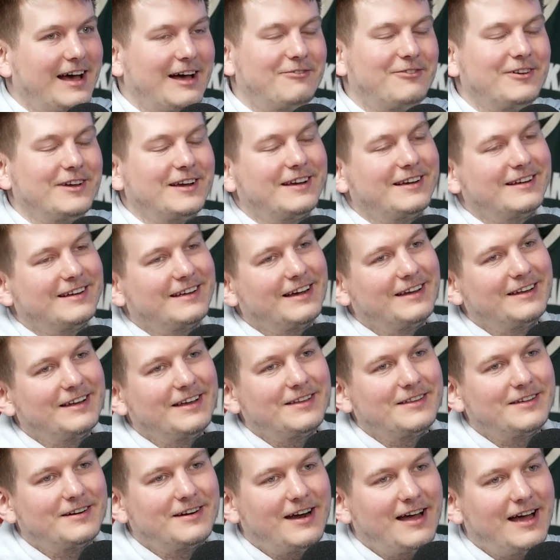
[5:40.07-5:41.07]
I think
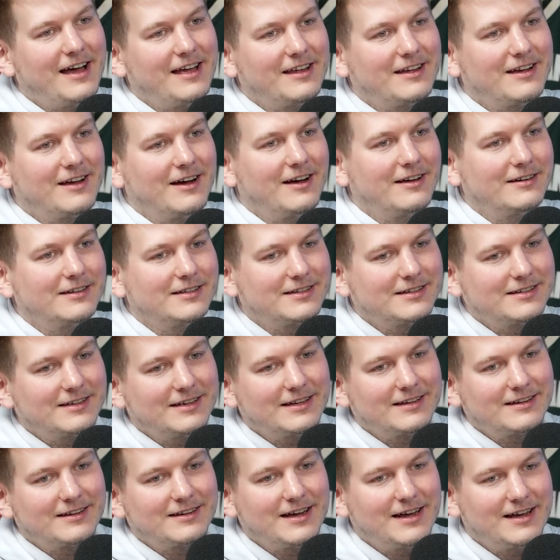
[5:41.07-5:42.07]
another iconic
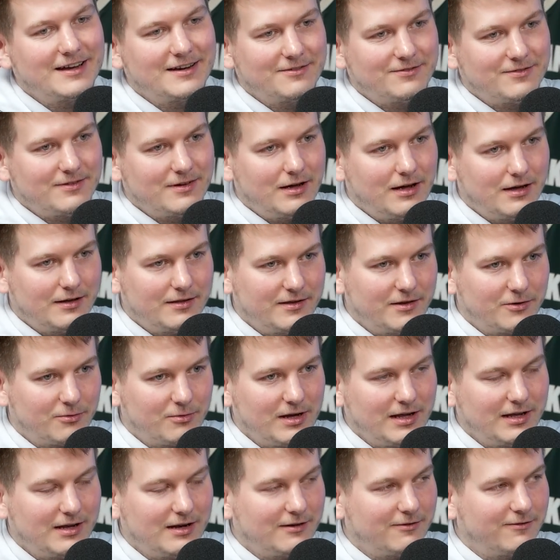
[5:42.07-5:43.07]
and kind of
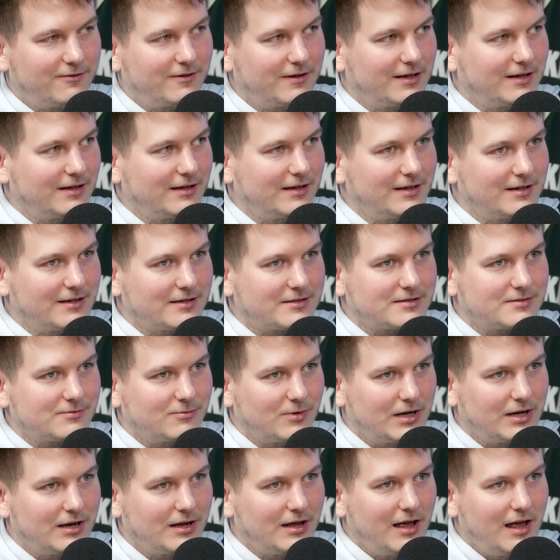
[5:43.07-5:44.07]
underrated thing is
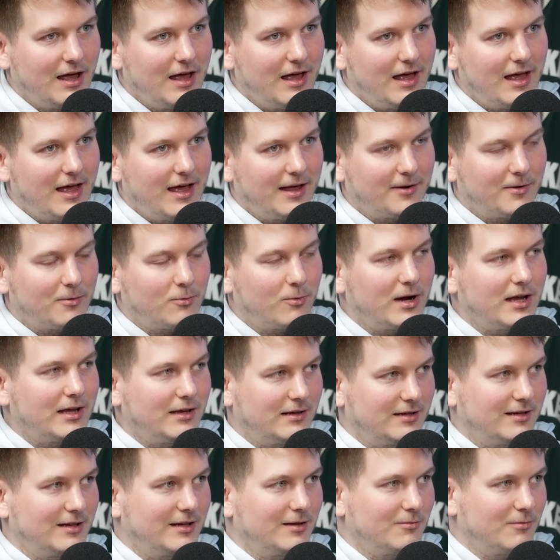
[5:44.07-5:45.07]
when an away
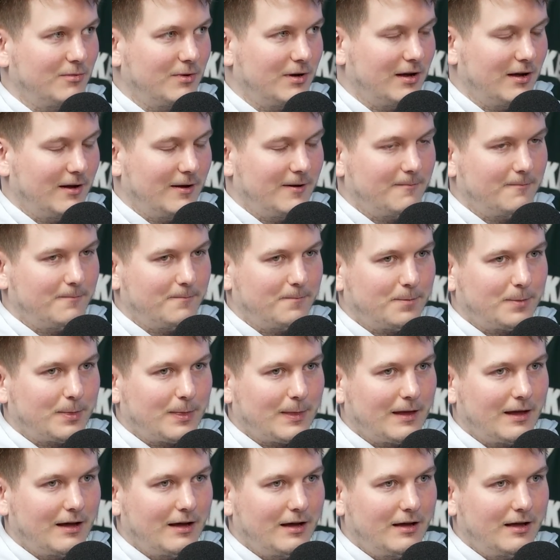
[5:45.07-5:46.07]
team
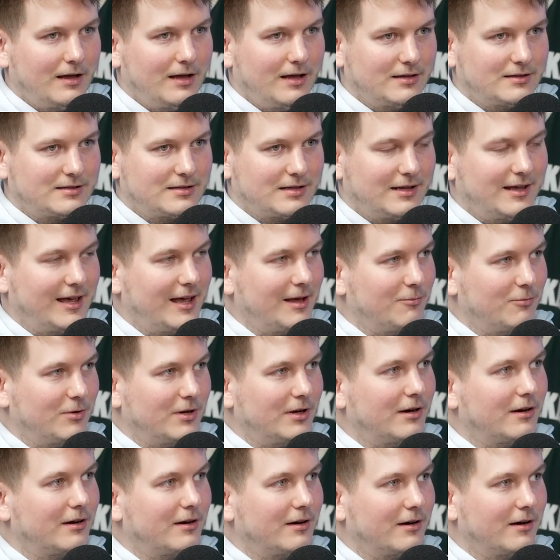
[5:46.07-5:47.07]
hits a game
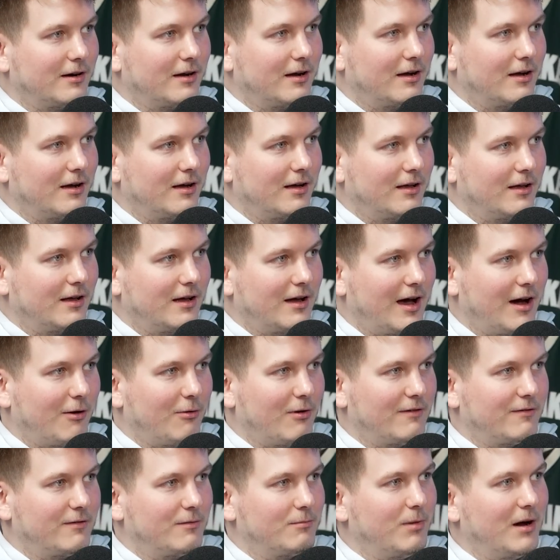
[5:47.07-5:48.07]
winner, how
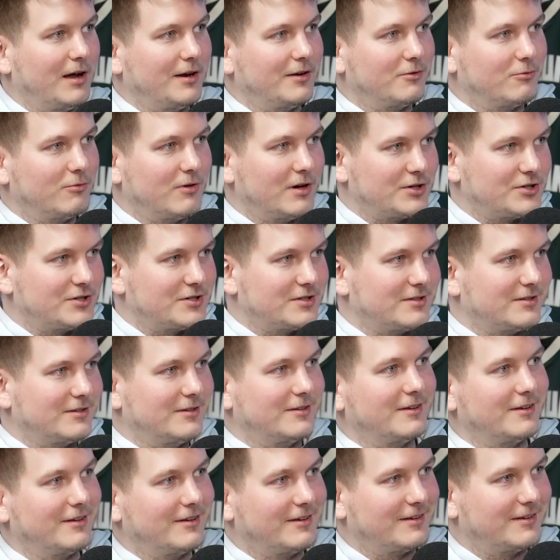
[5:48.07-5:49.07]
everybody rushes to
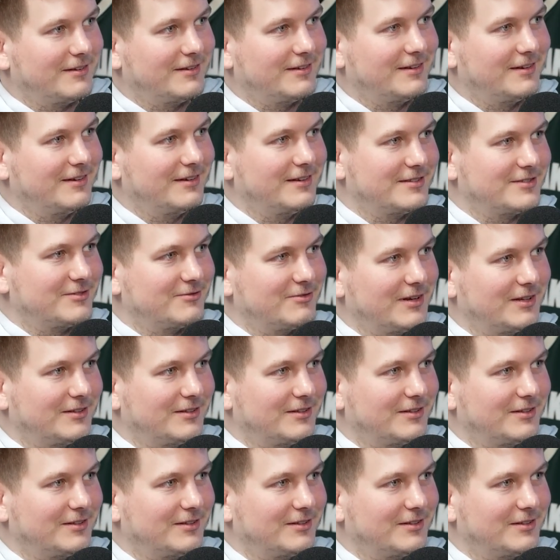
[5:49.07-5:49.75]
the straight